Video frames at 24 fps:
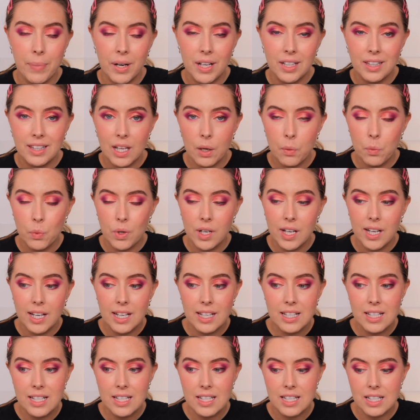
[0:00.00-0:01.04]
But there
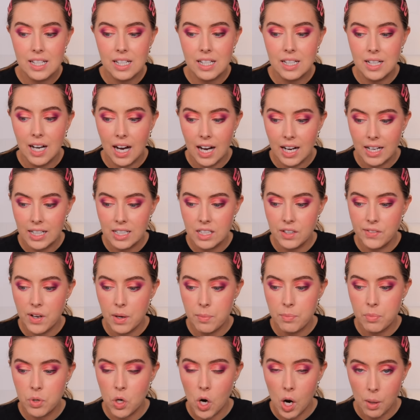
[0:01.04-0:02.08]
was kind of a
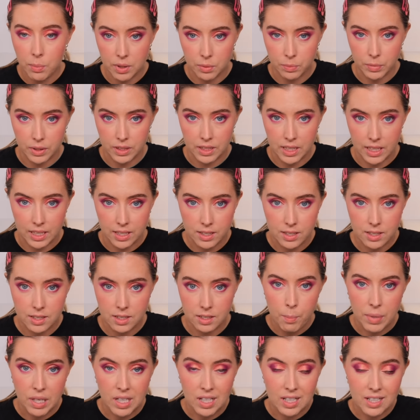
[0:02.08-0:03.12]
problem with
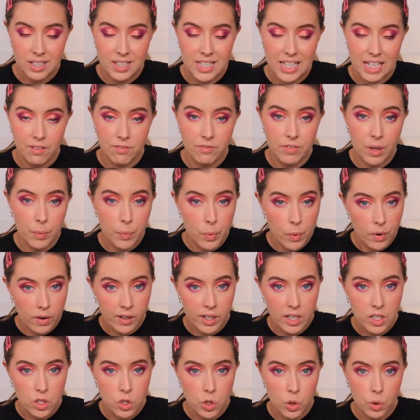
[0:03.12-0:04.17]
this because in
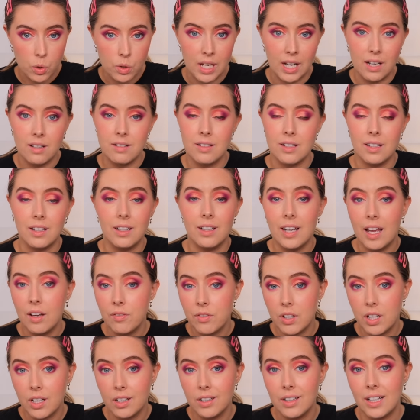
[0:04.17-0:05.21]
February
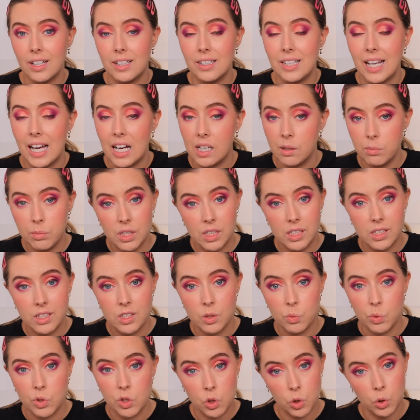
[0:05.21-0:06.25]
2011, an
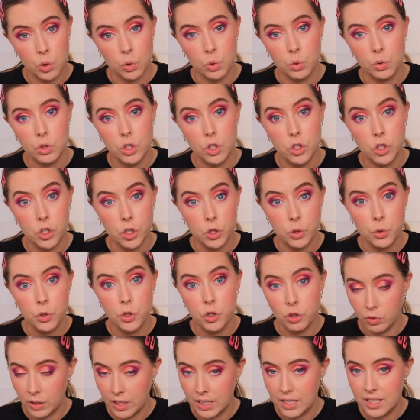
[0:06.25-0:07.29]
ambulance was called to
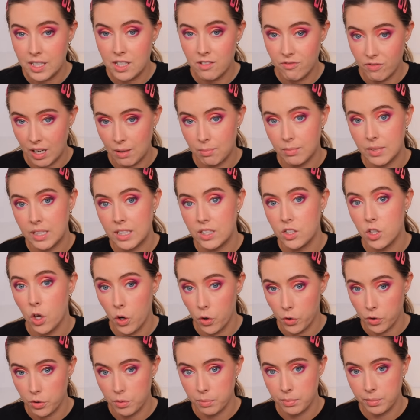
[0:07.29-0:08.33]
Shrien's family's
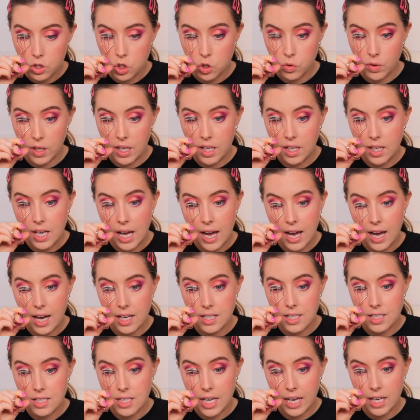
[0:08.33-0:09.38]
home. Shrien
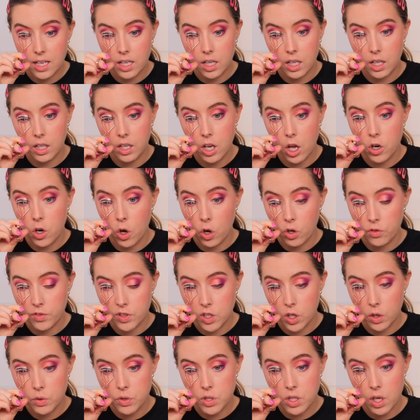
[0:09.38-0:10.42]
had taken an
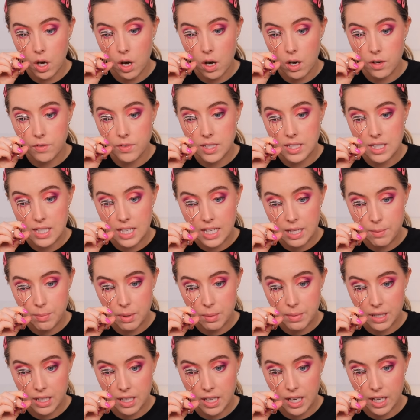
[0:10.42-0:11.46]
overdose of
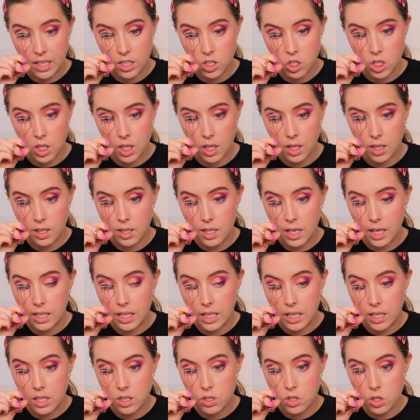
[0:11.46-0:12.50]
sleeping medication and
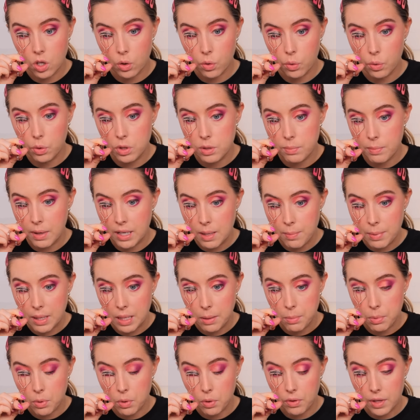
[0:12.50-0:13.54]
he had told many
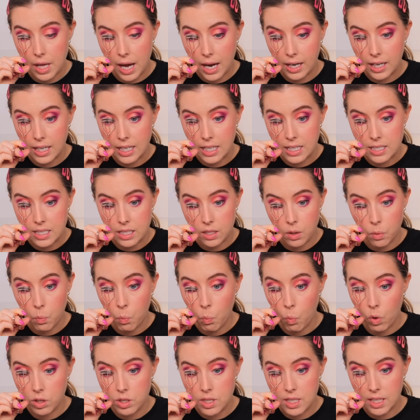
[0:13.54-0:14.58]
people that he didn't
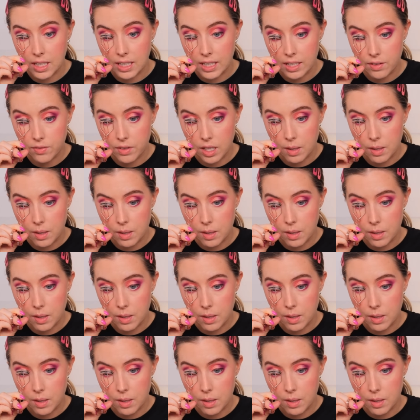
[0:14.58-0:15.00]
want to live